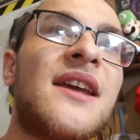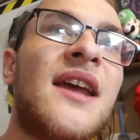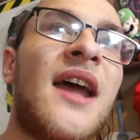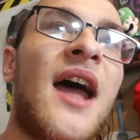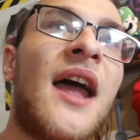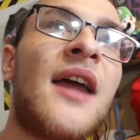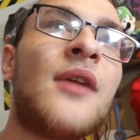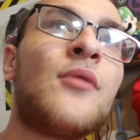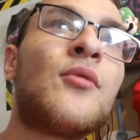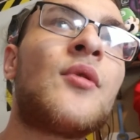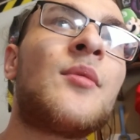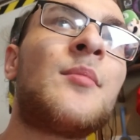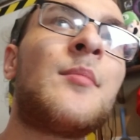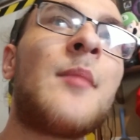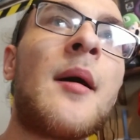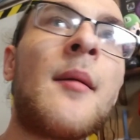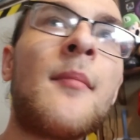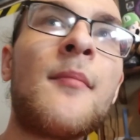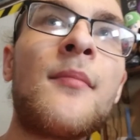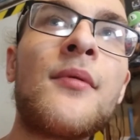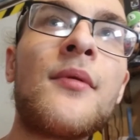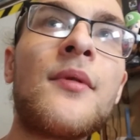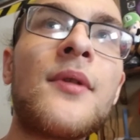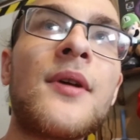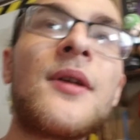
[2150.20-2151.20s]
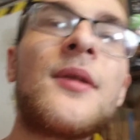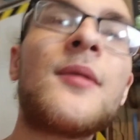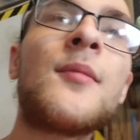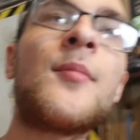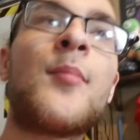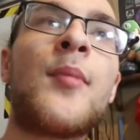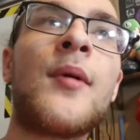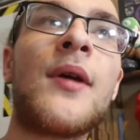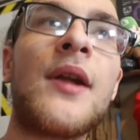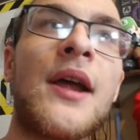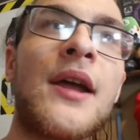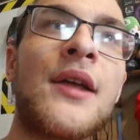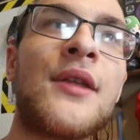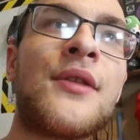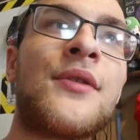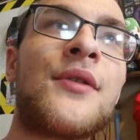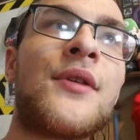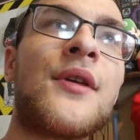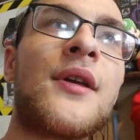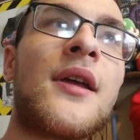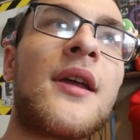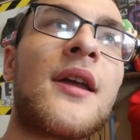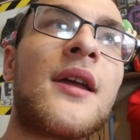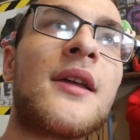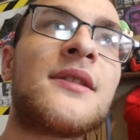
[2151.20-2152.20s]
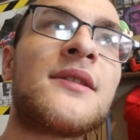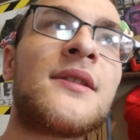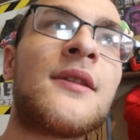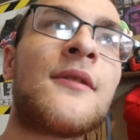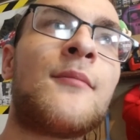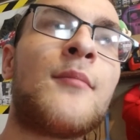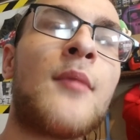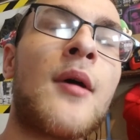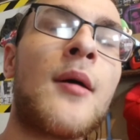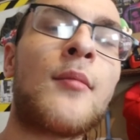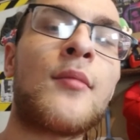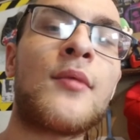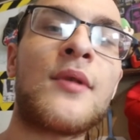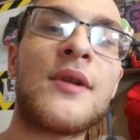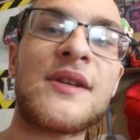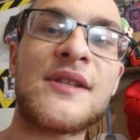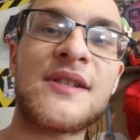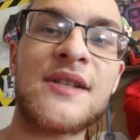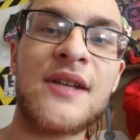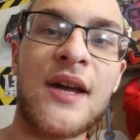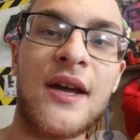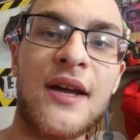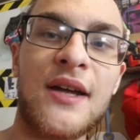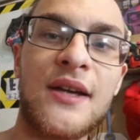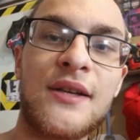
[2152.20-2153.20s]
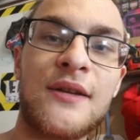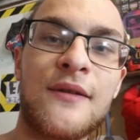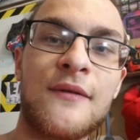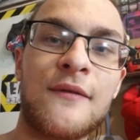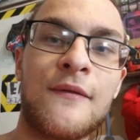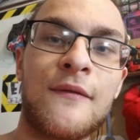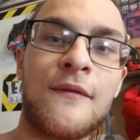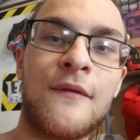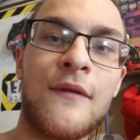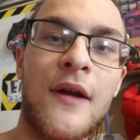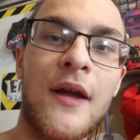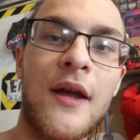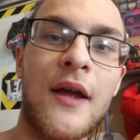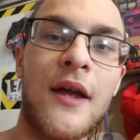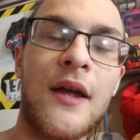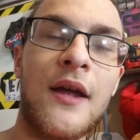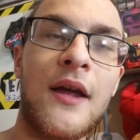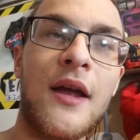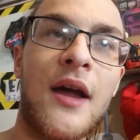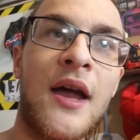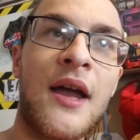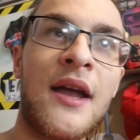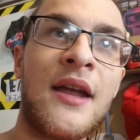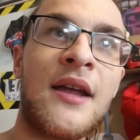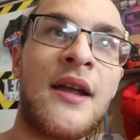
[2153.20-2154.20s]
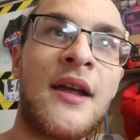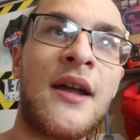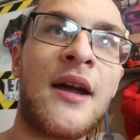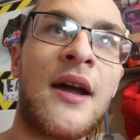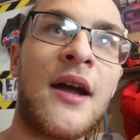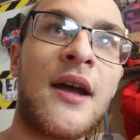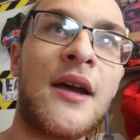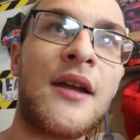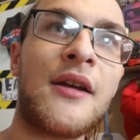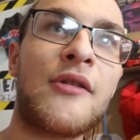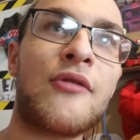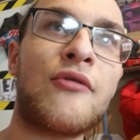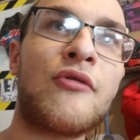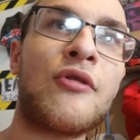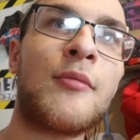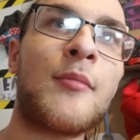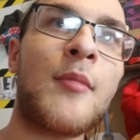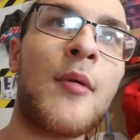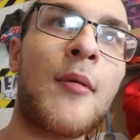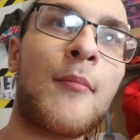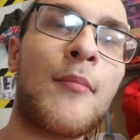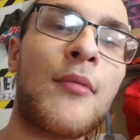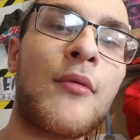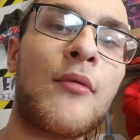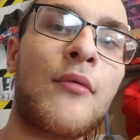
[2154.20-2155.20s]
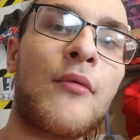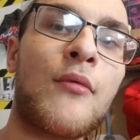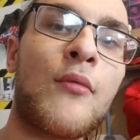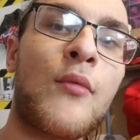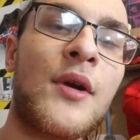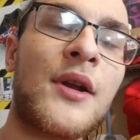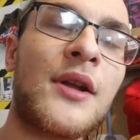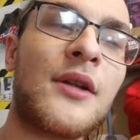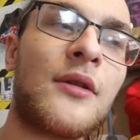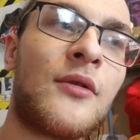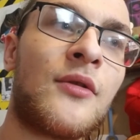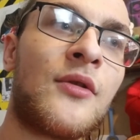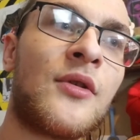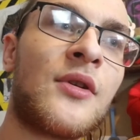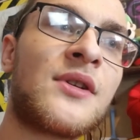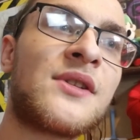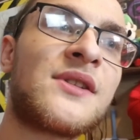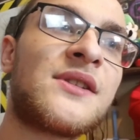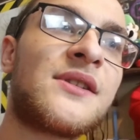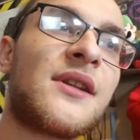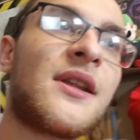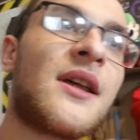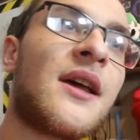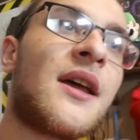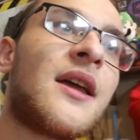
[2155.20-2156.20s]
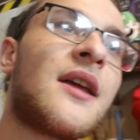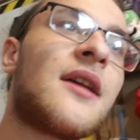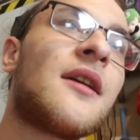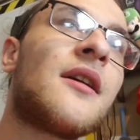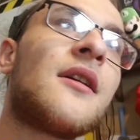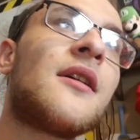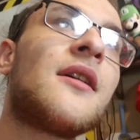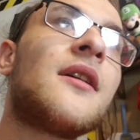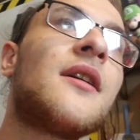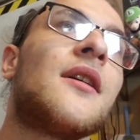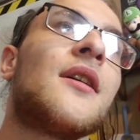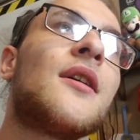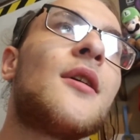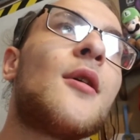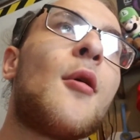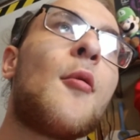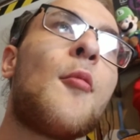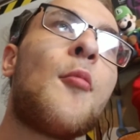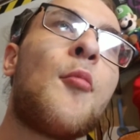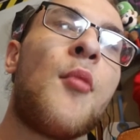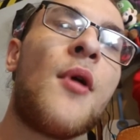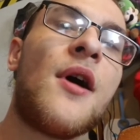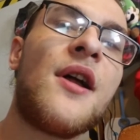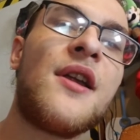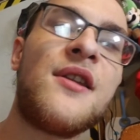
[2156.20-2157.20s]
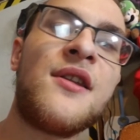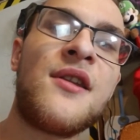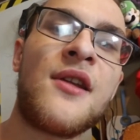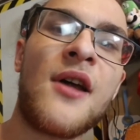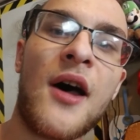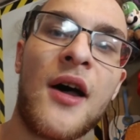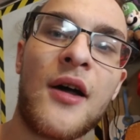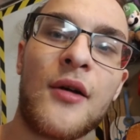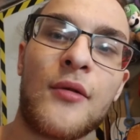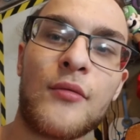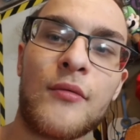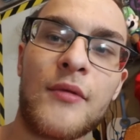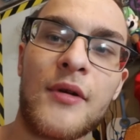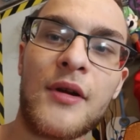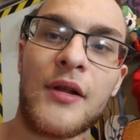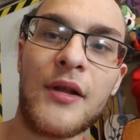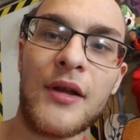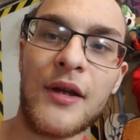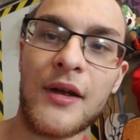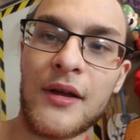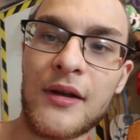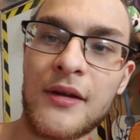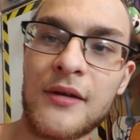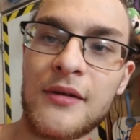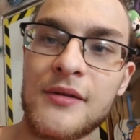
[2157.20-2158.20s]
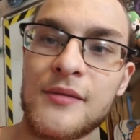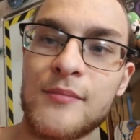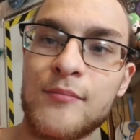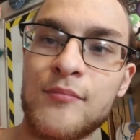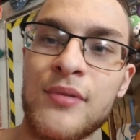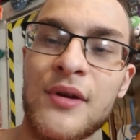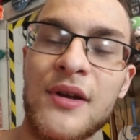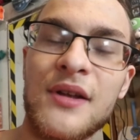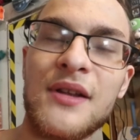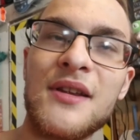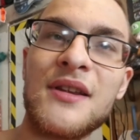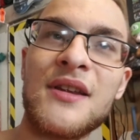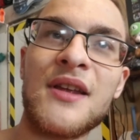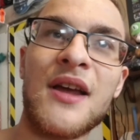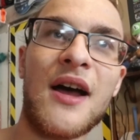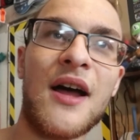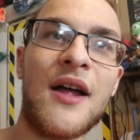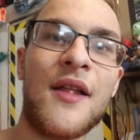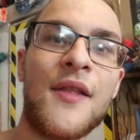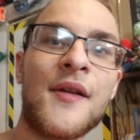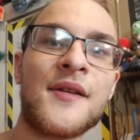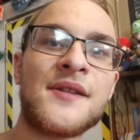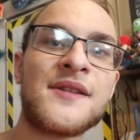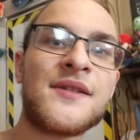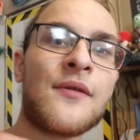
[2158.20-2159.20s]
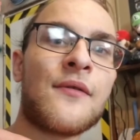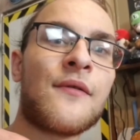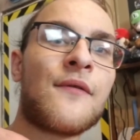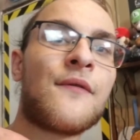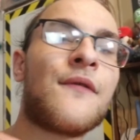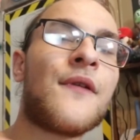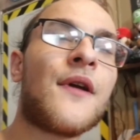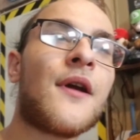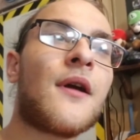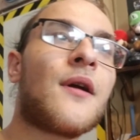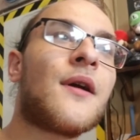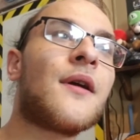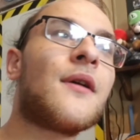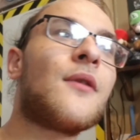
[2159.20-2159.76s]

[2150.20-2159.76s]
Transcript: remember it, but I think the memory's kind of vague. I kind of remember what it looks like, but not really. But yeah, that's a very